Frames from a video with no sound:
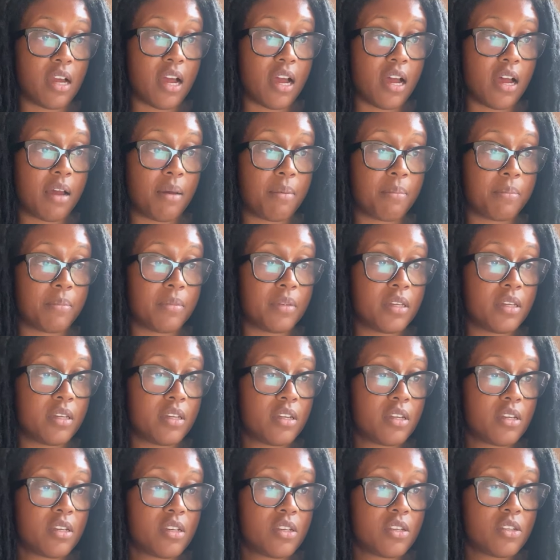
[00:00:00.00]
Um,
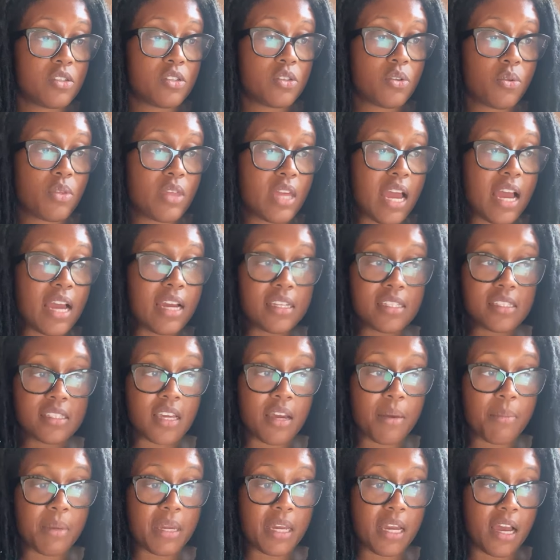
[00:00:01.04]
so that is
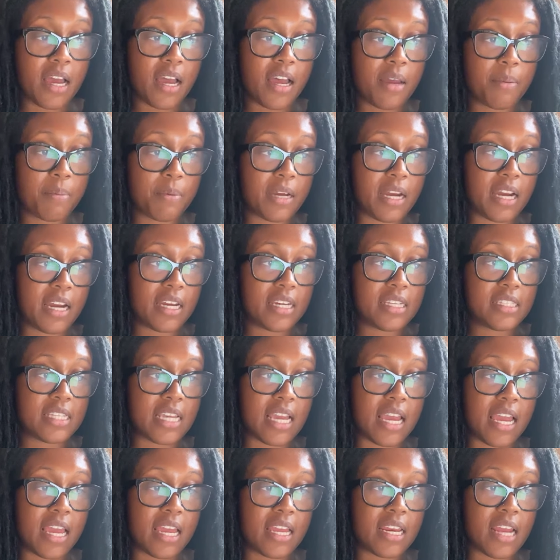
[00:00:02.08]
coming up, guys.
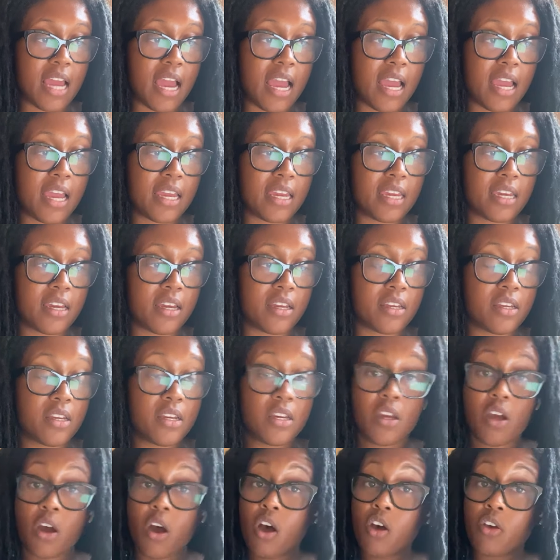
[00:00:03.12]
And I
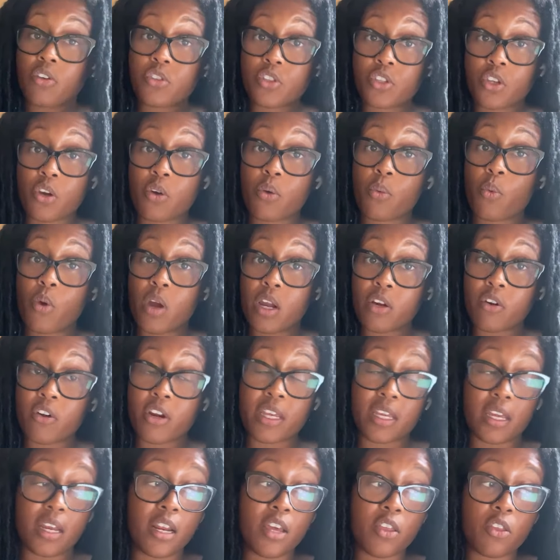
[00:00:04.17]
also, one
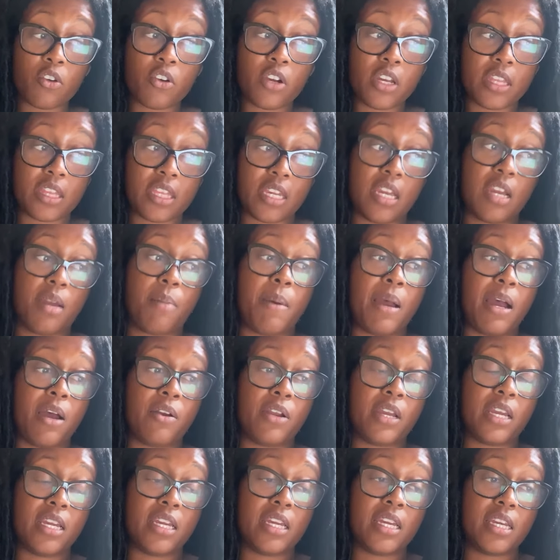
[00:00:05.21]
great, another great thing about
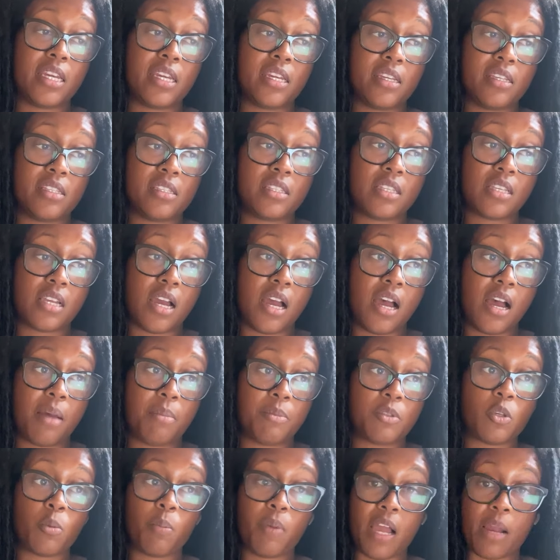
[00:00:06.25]
it is,
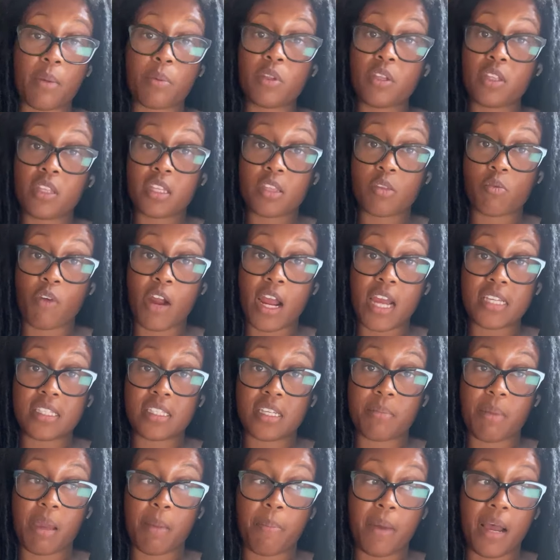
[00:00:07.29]
um, so Black Moon Lilith
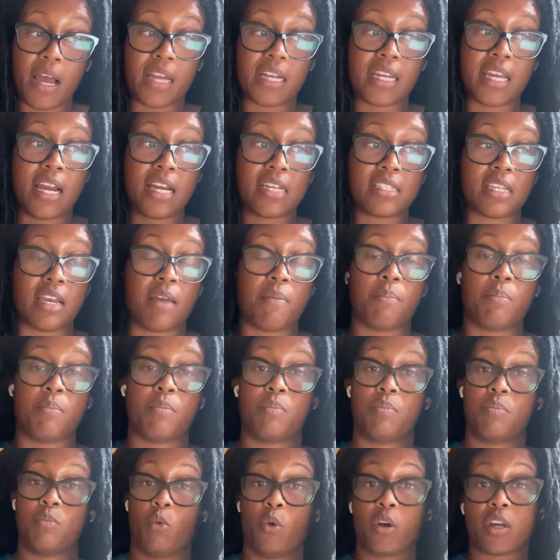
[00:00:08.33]
Rising, my podcast,
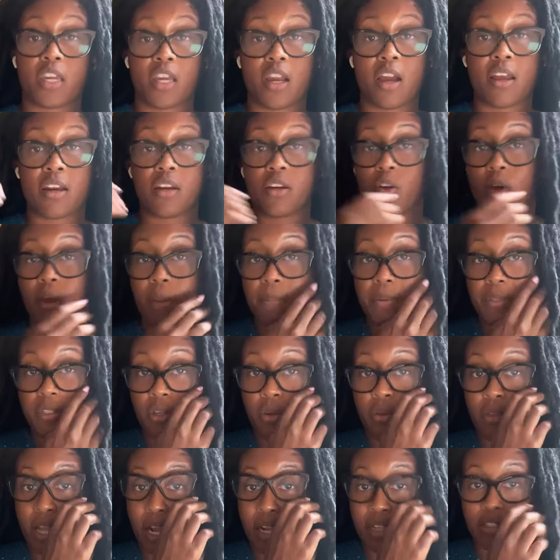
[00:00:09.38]
I'm working on a new
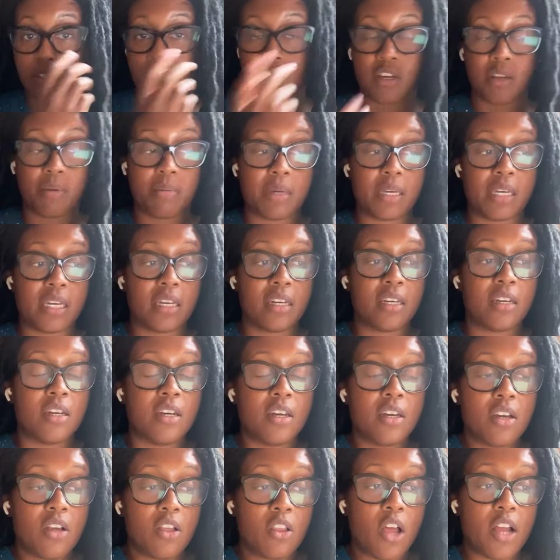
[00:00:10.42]
episode that's going to be
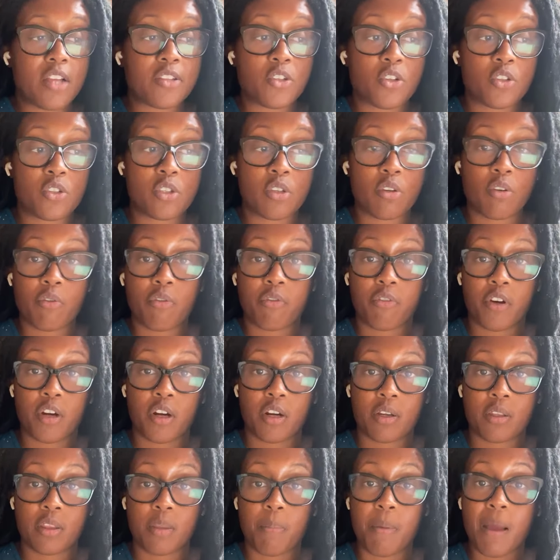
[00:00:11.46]
launching soon
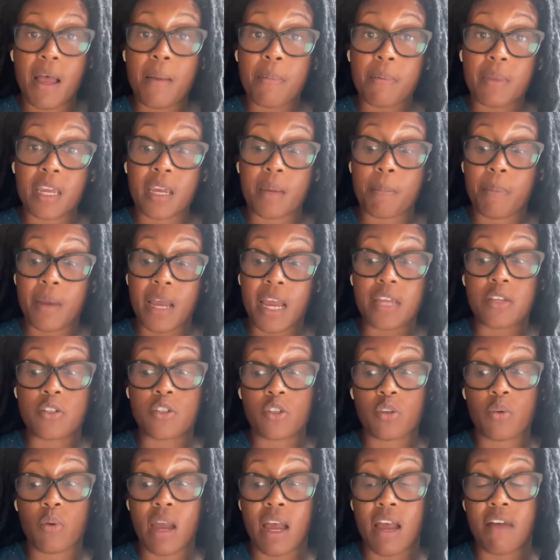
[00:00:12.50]
for the public, but I
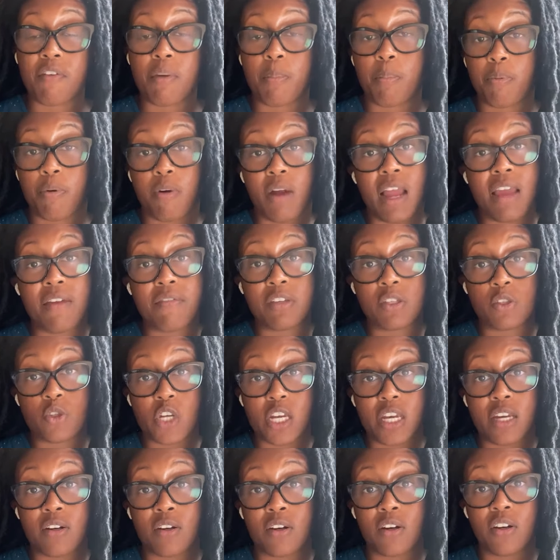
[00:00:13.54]
do have a private
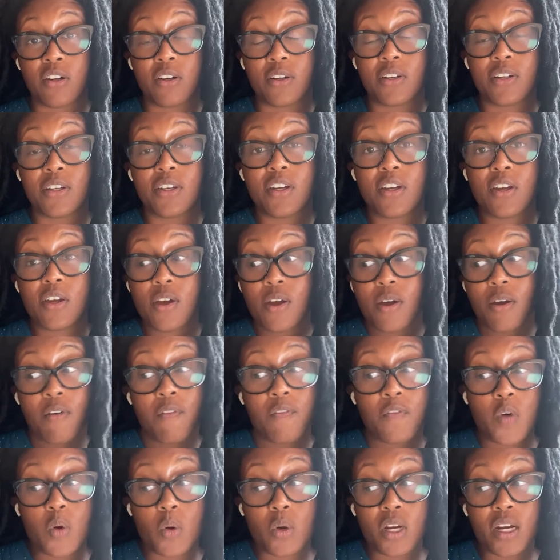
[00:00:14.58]
channel
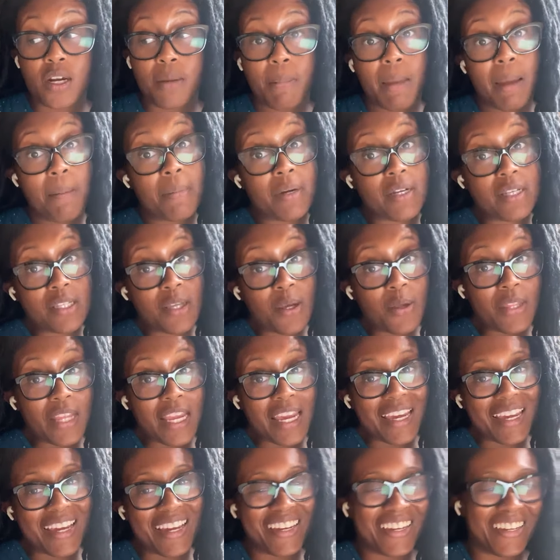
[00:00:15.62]
for members
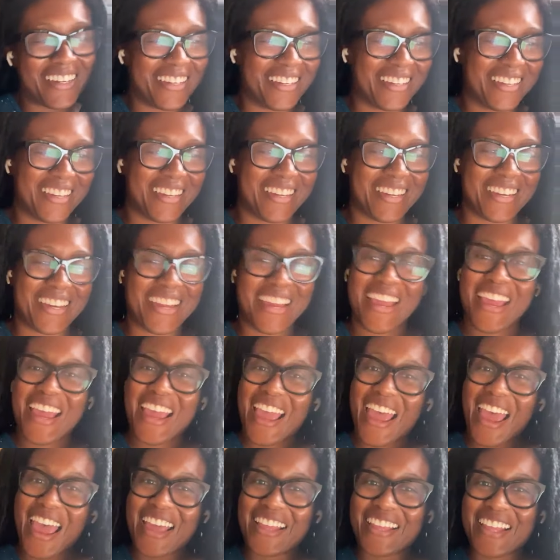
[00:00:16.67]
only
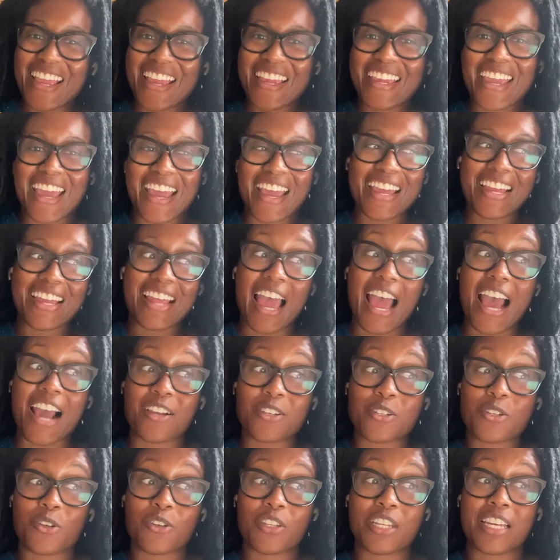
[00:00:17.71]
and they get
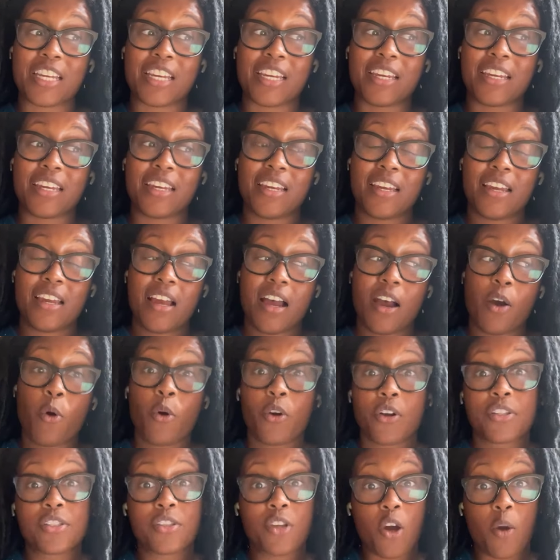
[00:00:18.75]
actually
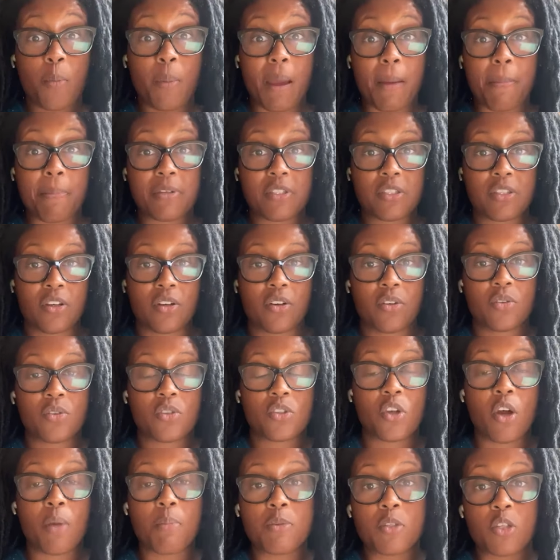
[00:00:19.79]
horoscope episodes.
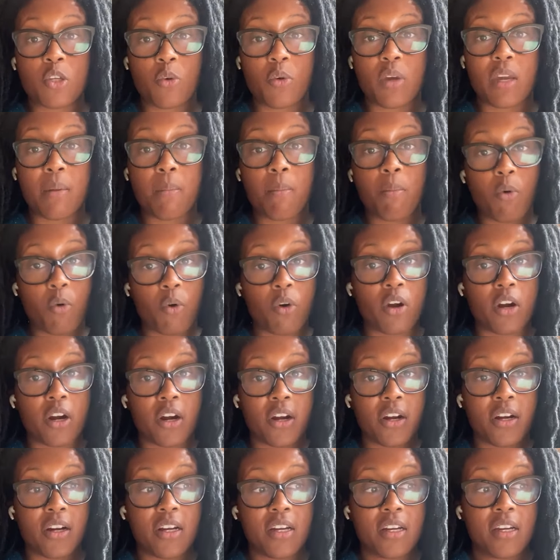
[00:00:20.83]
So I'm doing
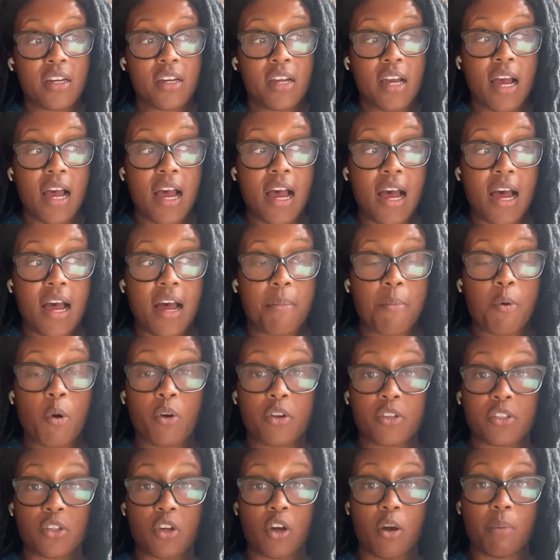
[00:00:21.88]
more, um,
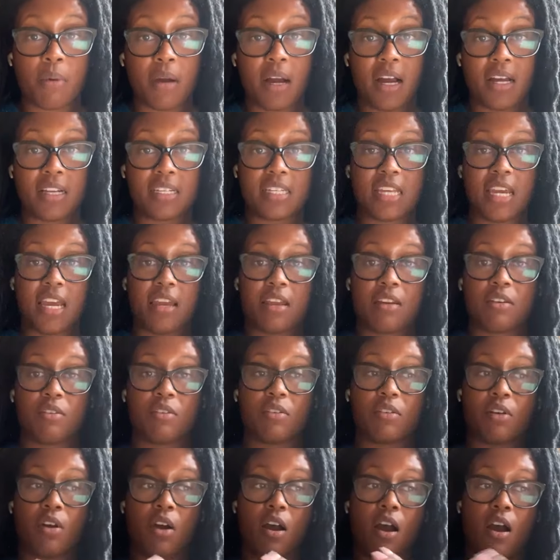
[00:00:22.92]
horoscope content
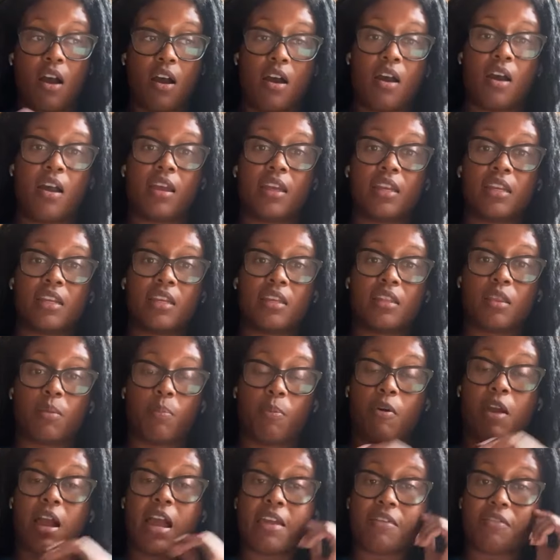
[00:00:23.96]
on the
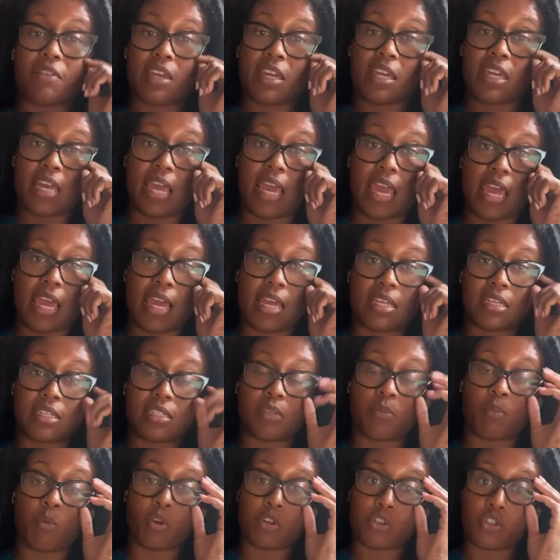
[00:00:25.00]
private
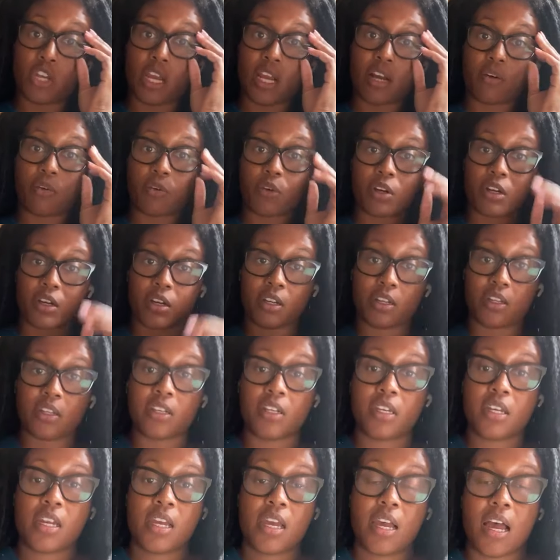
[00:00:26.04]
and more general
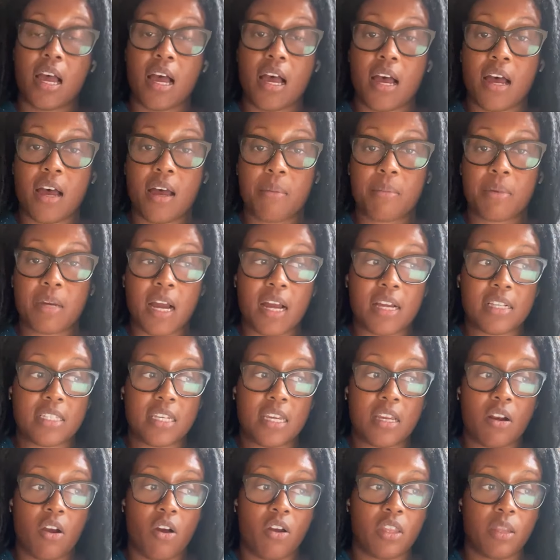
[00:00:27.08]
um,
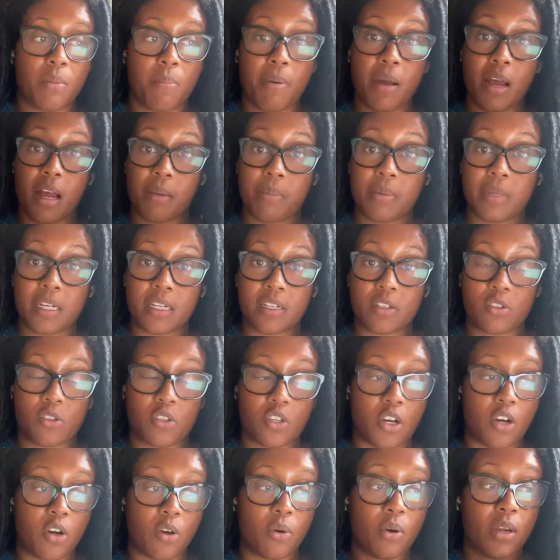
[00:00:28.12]
content on the public.
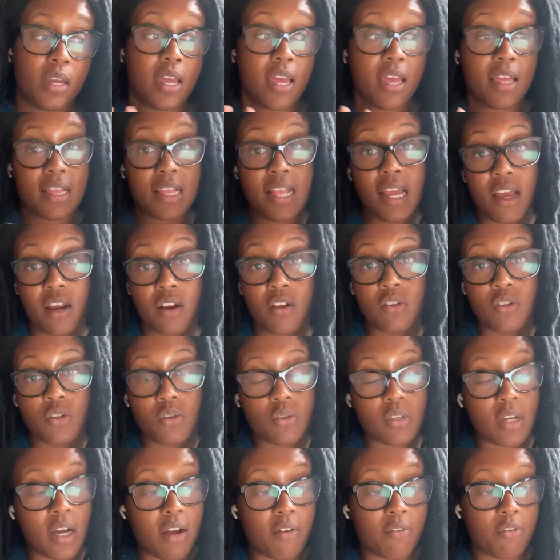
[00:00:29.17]
So that also
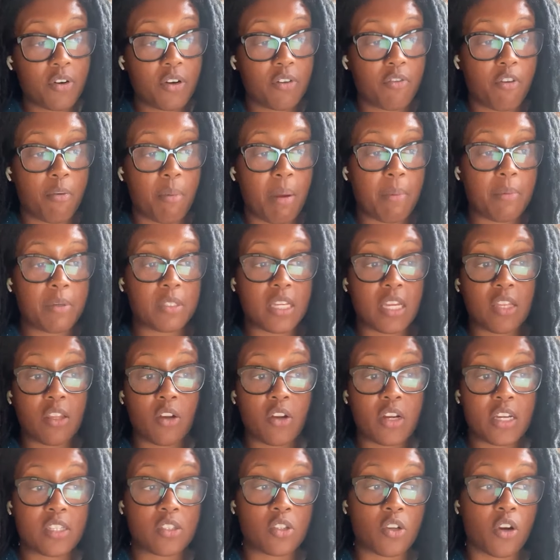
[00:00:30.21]
is offered for members. And
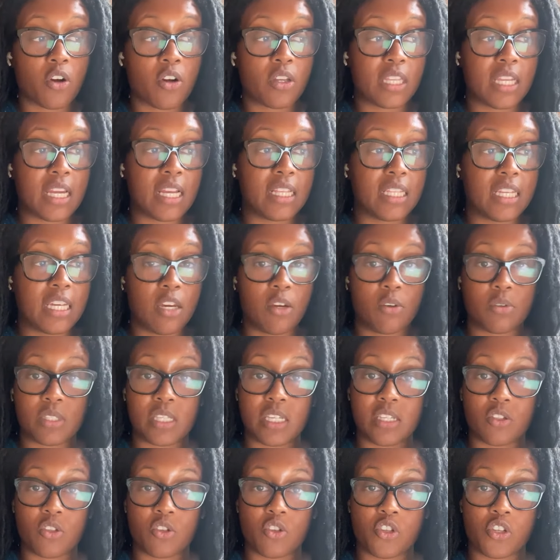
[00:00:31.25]
there is currently a Leo
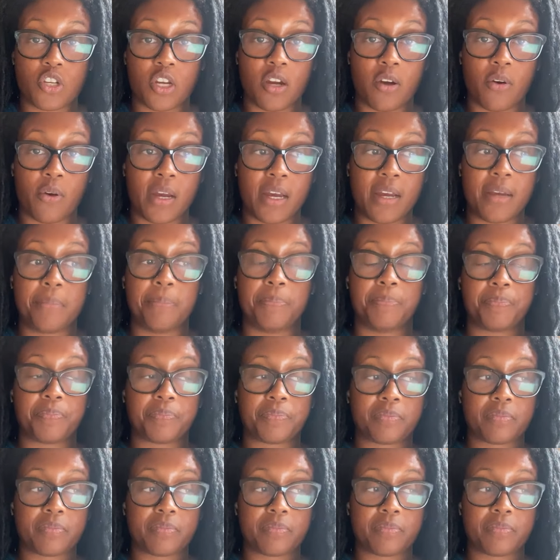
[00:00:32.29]
season show up,